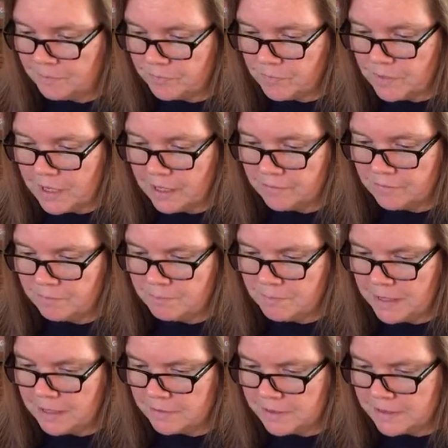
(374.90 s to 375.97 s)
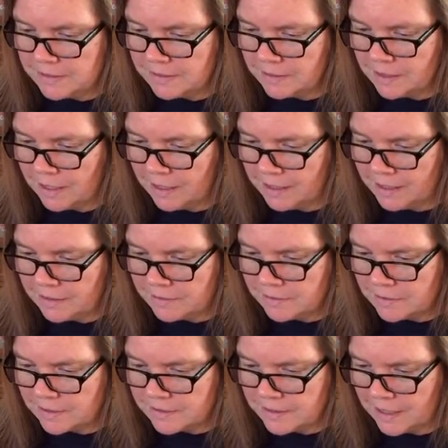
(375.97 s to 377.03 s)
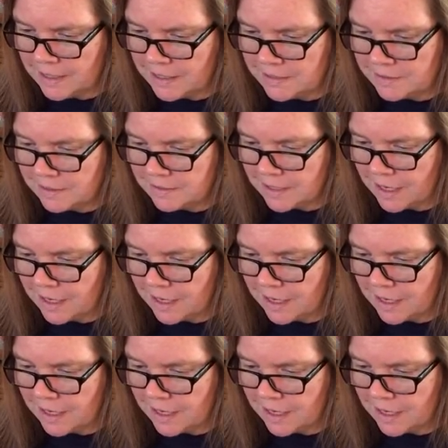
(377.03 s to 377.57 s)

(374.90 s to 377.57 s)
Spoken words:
We have Mary Skaggs Dane says,